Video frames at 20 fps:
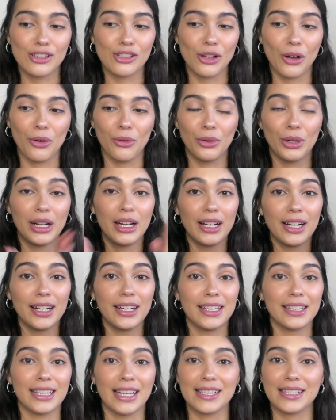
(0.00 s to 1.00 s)
So
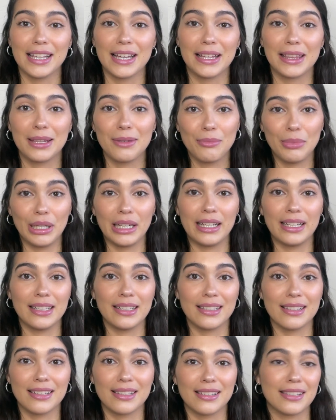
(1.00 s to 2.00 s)
that's like the
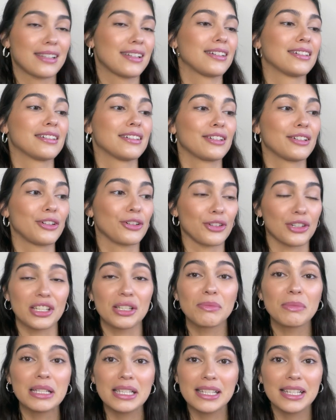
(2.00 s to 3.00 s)
biggest
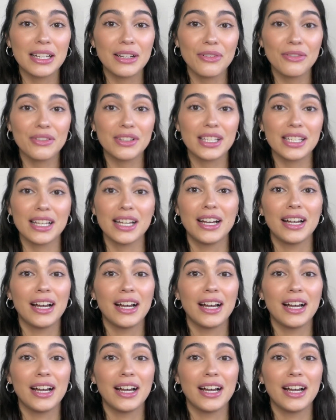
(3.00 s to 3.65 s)
Christmas gift